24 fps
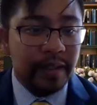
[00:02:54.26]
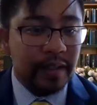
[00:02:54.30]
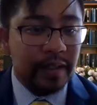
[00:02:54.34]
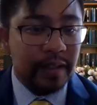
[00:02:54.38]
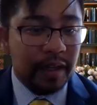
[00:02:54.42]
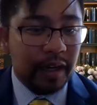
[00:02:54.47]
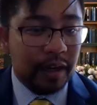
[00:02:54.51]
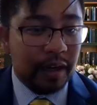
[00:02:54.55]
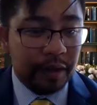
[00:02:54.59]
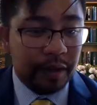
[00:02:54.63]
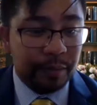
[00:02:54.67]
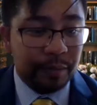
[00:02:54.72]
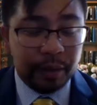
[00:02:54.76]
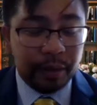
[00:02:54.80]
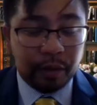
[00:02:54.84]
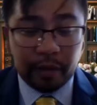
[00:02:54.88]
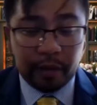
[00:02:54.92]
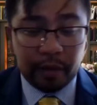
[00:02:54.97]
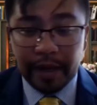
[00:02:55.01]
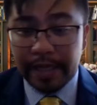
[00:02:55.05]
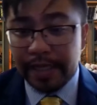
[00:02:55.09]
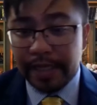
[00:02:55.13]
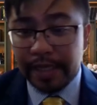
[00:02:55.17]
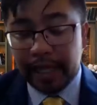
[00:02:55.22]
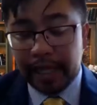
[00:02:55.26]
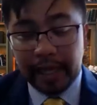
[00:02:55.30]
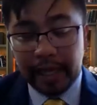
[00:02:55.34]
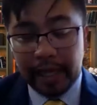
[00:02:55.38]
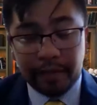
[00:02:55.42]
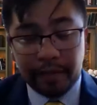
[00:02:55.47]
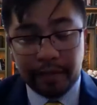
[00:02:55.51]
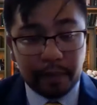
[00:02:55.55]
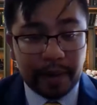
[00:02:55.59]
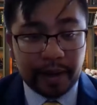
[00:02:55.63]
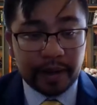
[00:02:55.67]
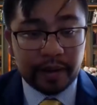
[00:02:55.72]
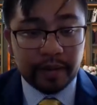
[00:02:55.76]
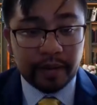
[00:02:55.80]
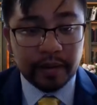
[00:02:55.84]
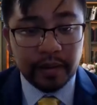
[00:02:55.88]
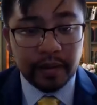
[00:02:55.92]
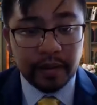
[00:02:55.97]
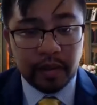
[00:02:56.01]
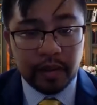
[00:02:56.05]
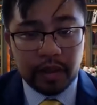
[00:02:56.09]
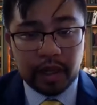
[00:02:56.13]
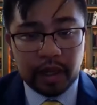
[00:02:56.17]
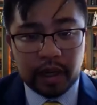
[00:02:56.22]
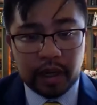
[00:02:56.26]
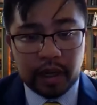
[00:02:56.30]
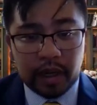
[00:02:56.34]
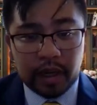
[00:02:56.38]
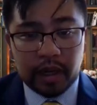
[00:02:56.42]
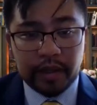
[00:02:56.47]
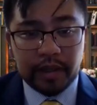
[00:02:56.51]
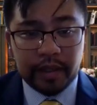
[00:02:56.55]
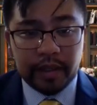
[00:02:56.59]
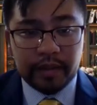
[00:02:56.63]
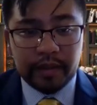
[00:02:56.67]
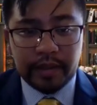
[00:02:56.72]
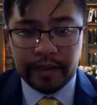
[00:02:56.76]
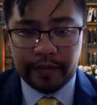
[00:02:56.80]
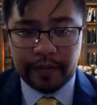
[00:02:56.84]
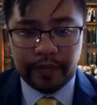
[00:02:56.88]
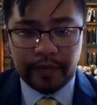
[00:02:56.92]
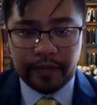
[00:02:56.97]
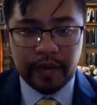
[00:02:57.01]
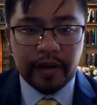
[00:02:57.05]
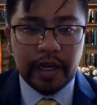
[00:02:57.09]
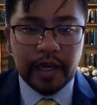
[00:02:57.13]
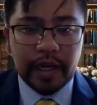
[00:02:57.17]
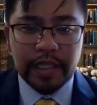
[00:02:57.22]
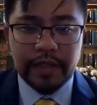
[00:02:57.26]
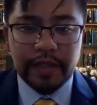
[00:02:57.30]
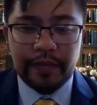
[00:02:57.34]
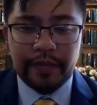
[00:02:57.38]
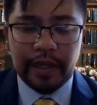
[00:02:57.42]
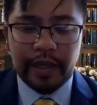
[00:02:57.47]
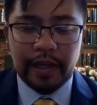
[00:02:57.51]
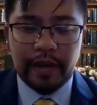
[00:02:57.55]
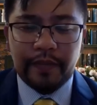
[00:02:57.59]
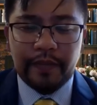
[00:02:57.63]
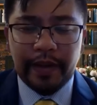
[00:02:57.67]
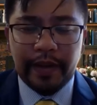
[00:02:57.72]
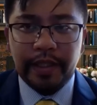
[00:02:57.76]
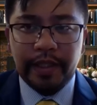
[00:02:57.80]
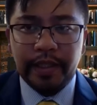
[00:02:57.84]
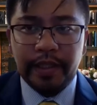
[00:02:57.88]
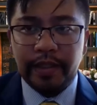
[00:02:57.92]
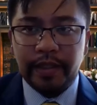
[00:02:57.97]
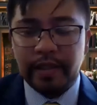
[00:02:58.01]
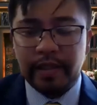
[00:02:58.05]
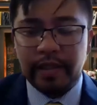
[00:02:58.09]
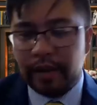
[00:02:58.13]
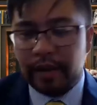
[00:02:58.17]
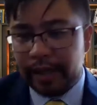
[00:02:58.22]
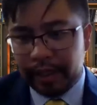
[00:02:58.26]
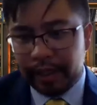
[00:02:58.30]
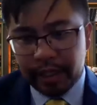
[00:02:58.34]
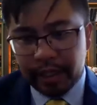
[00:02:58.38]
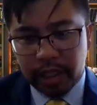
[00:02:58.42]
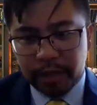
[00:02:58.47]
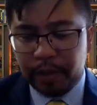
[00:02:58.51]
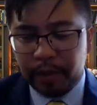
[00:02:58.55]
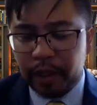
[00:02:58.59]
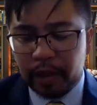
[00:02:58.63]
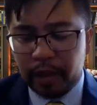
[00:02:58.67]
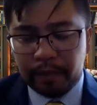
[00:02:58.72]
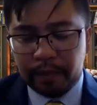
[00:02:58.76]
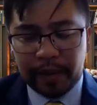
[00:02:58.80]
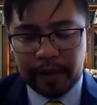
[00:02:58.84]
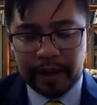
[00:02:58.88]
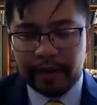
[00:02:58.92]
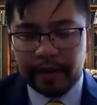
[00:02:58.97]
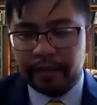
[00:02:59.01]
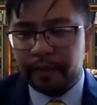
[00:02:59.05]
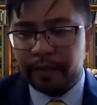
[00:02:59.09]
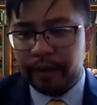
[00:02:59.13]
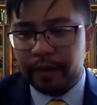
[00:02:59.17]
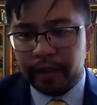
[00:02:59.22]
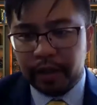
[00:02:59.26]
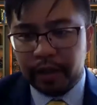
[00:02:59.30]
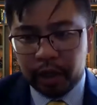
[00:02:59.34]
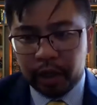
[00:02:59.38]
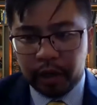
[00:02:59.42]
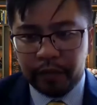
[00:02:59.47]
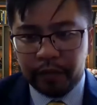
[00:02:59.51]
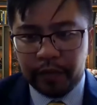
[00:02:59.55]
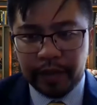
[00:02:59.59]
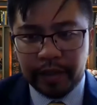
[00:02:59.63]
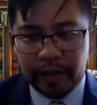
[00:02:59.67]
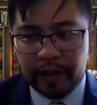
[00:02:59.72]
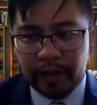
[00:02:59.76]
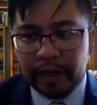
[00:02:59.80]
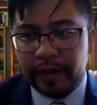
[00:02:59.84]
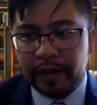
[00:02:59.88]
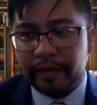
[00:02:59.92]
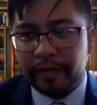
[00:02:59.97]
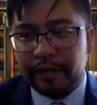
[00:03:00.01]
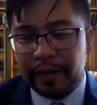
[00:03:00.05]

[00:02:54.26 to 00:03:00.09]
It'd be great to hear about the different kinds of innovations like you spoke about with COVID kind of